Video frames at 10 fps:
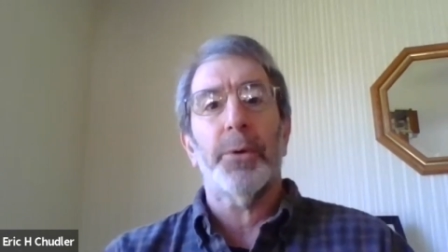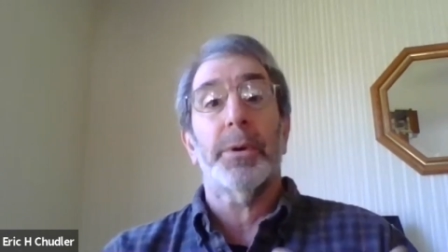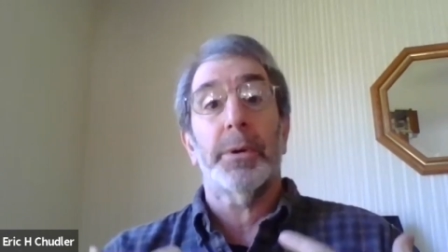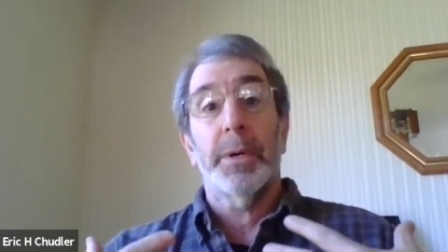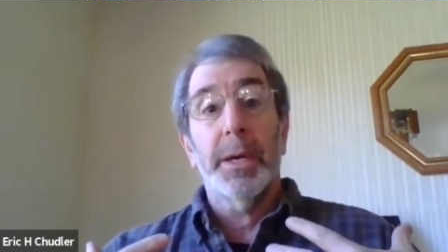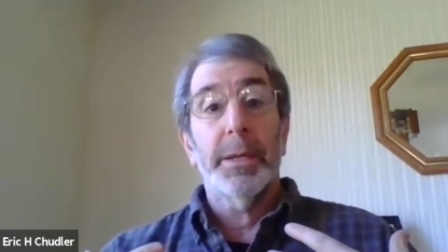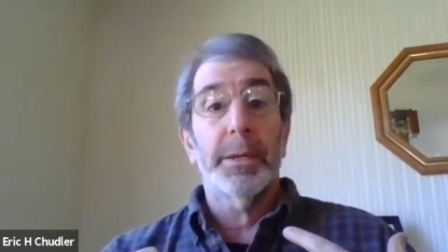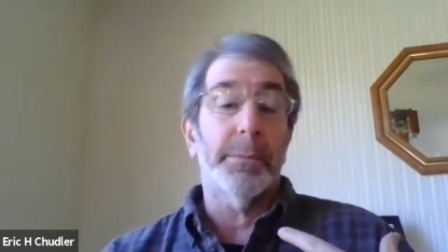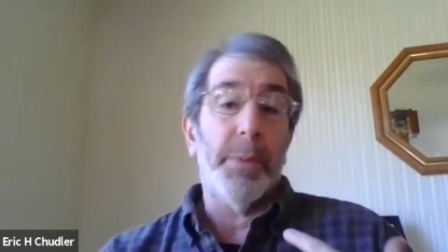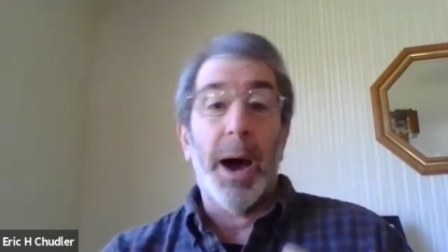
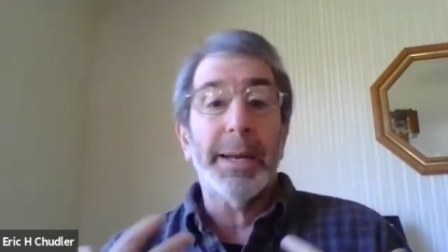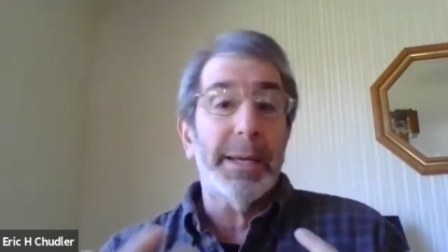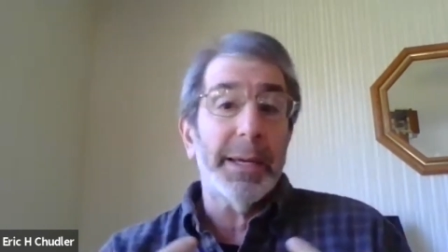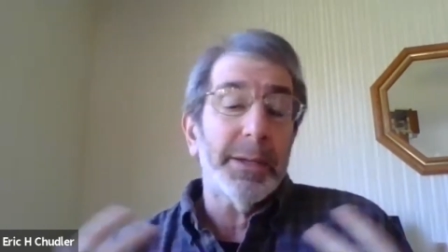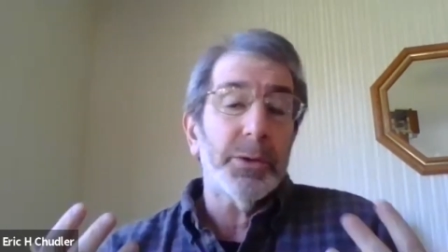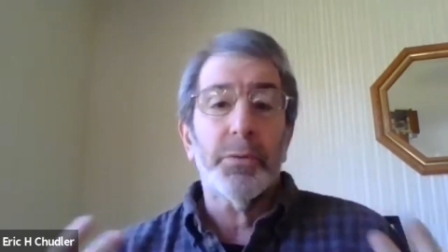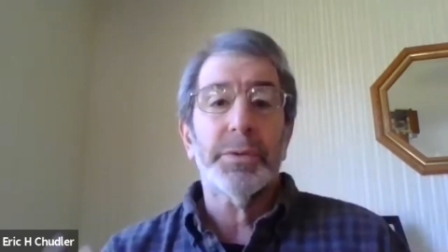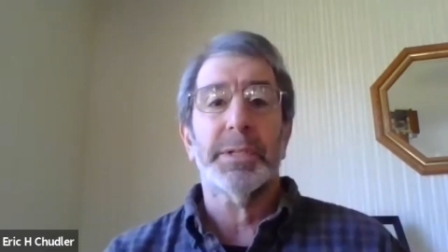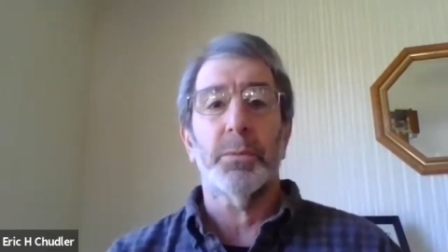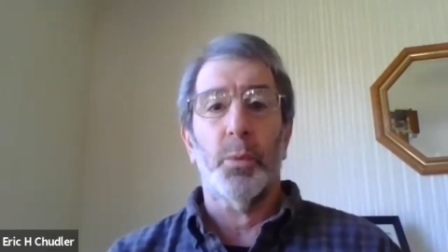the body and the nervous
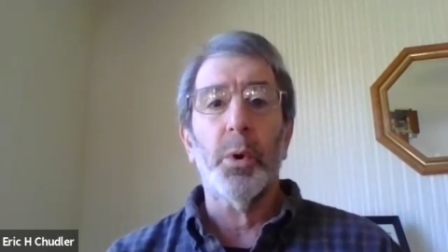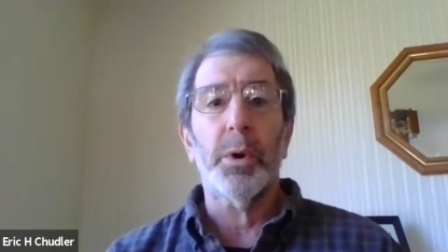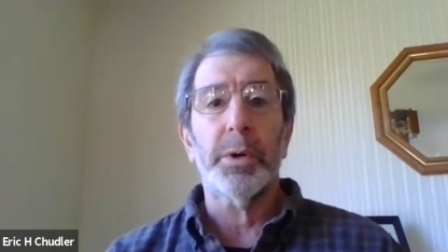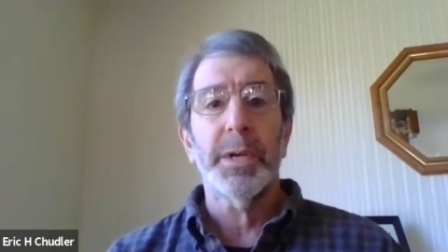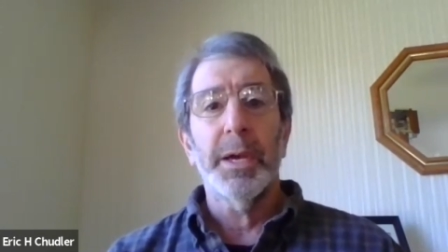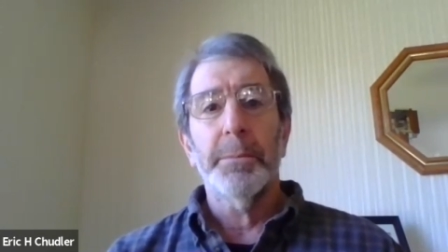system works,